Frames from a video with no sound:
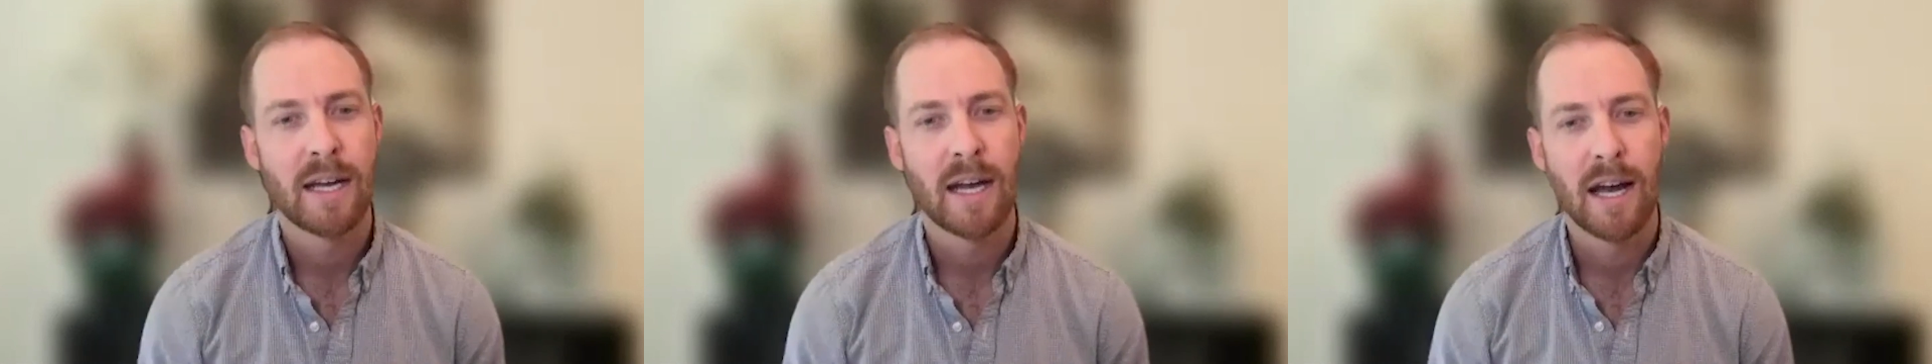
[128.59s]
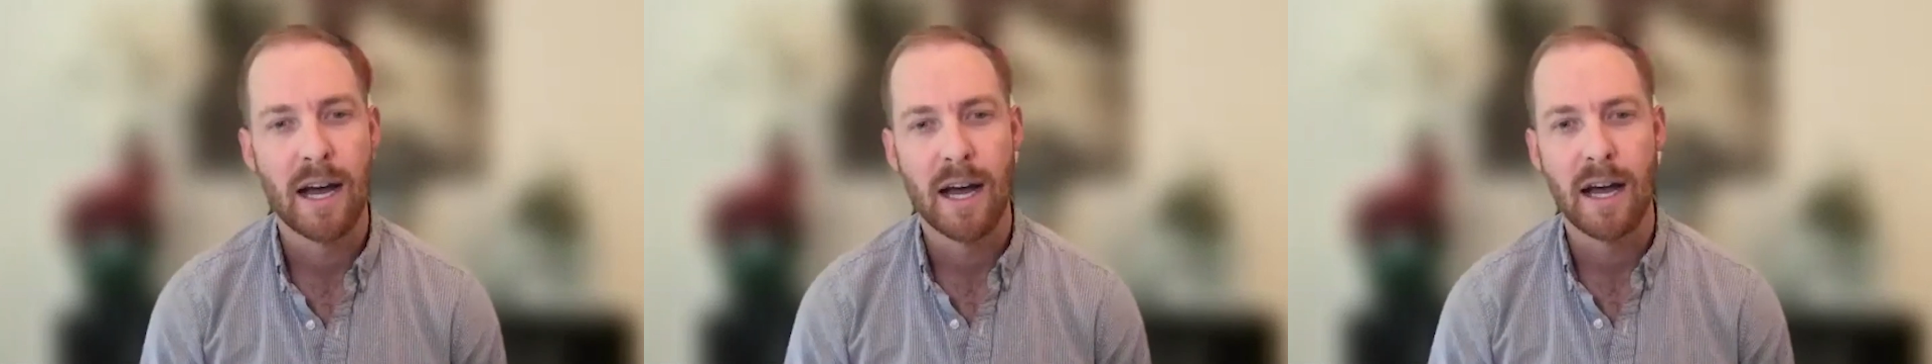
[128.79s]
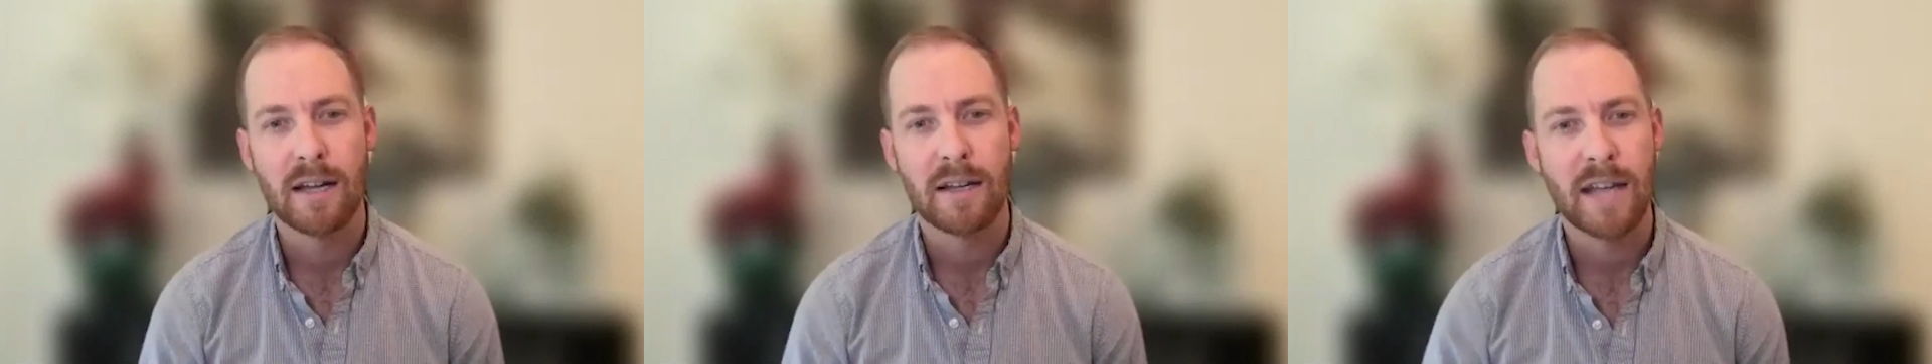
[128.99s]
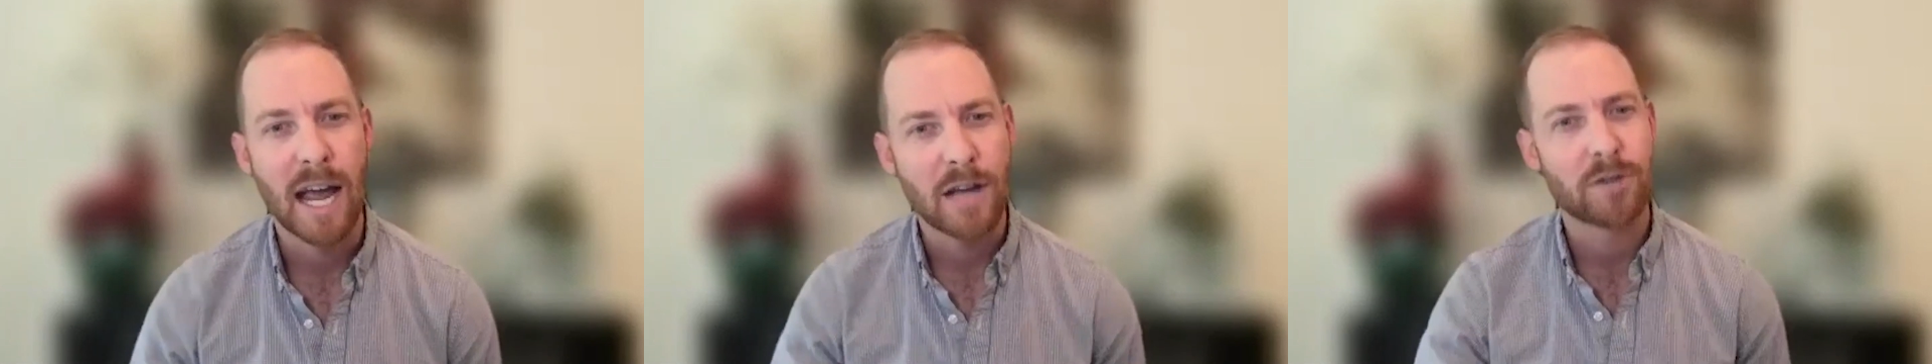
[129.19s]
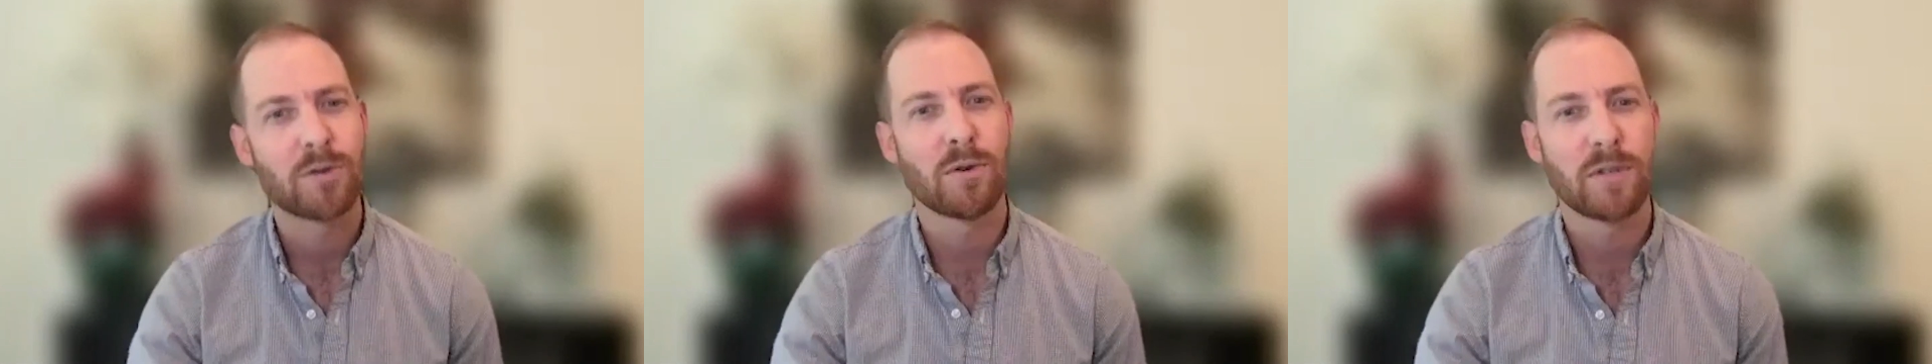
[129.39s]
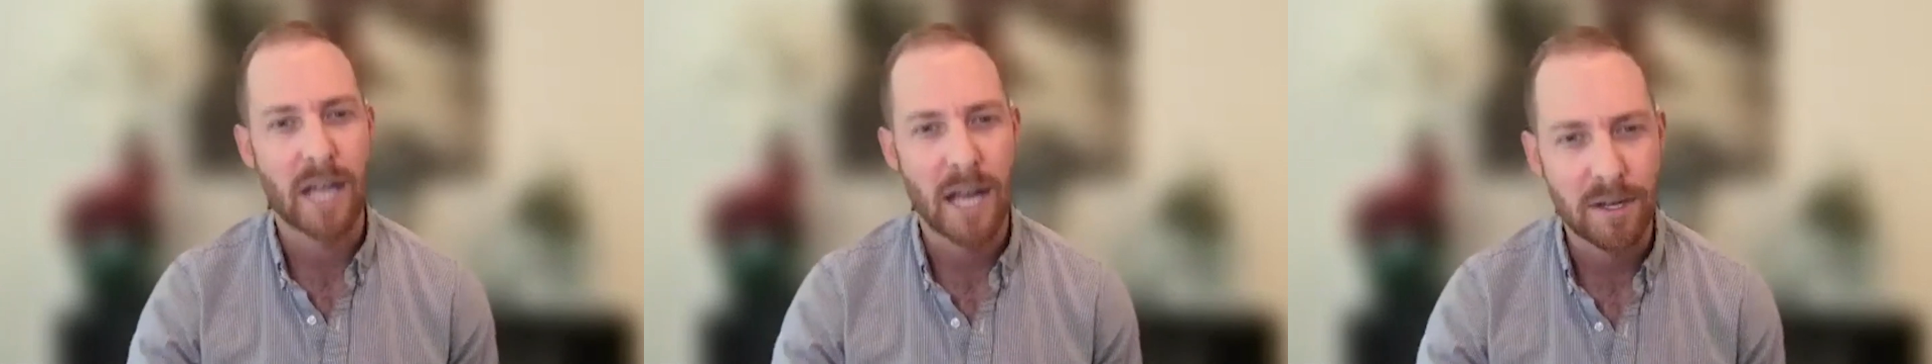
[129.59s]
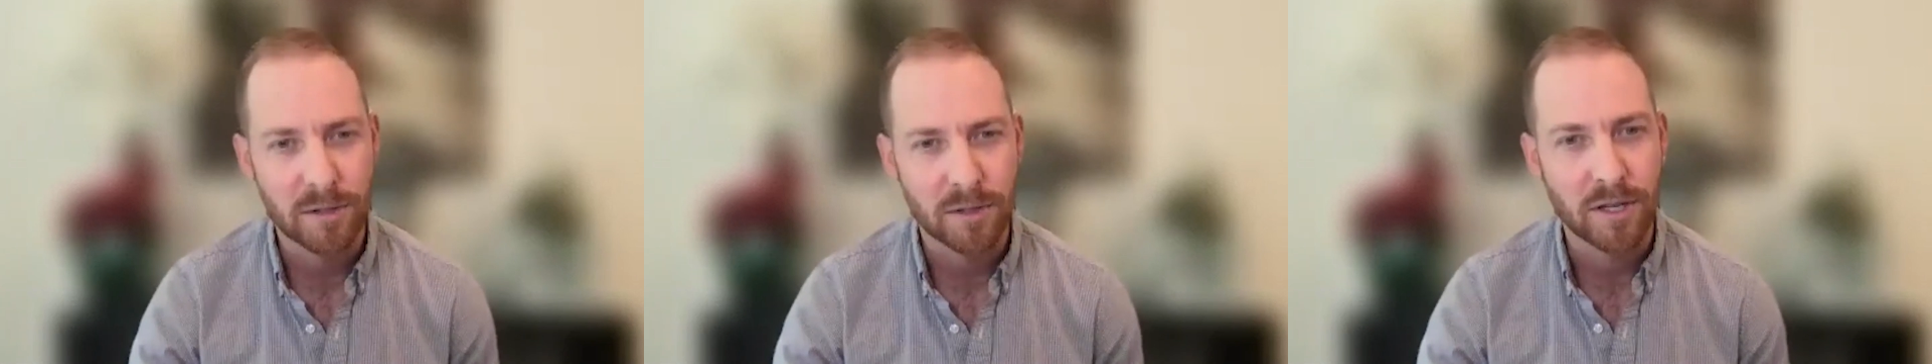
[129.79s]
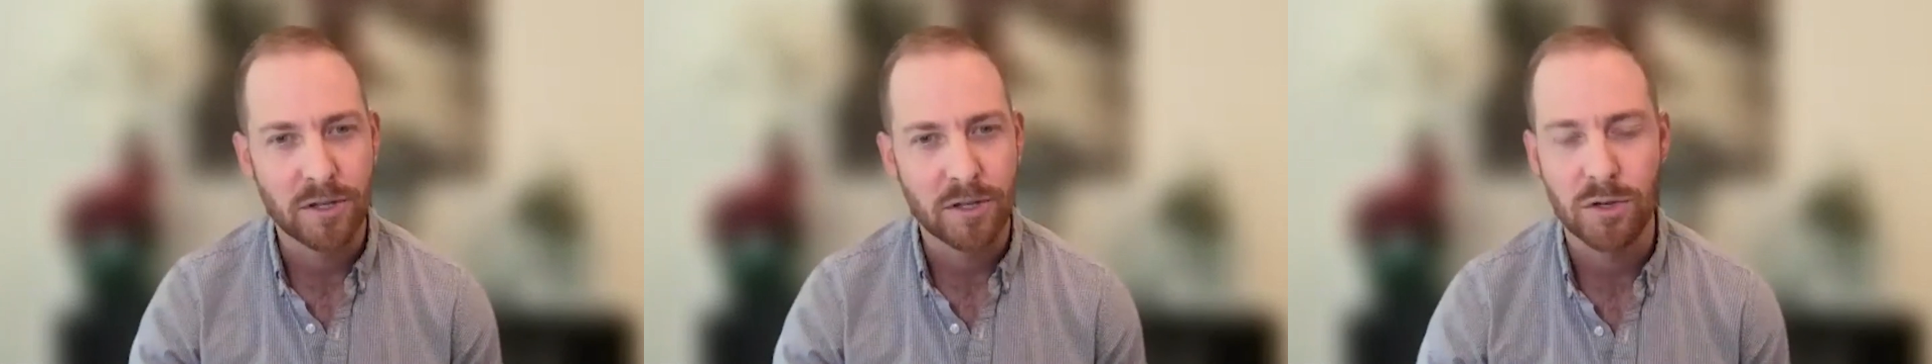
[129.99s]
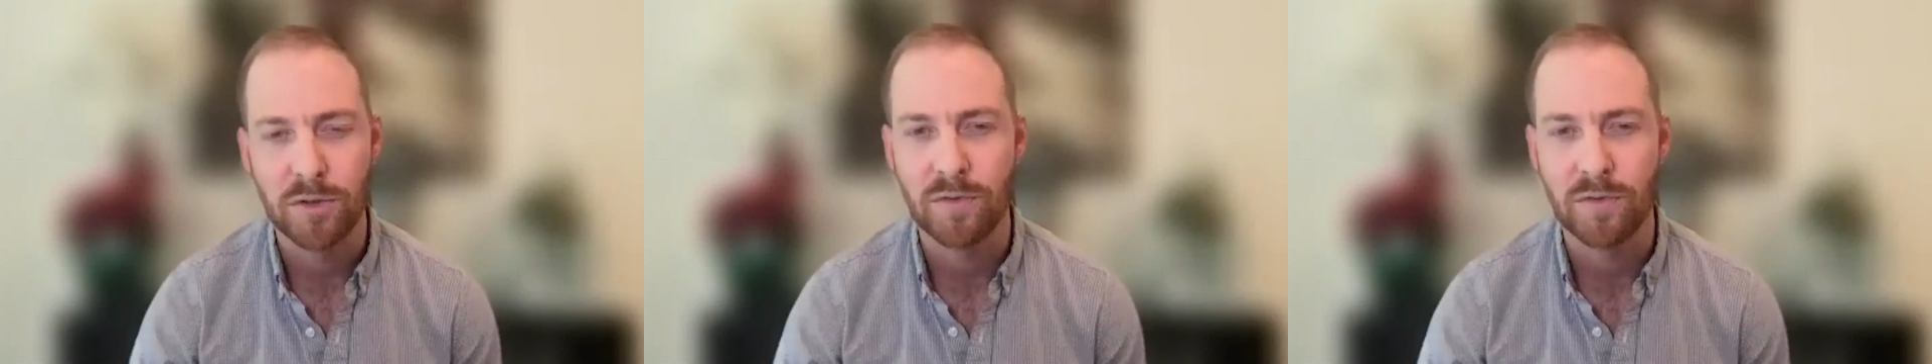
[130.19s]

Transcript: gastrointestinal issues,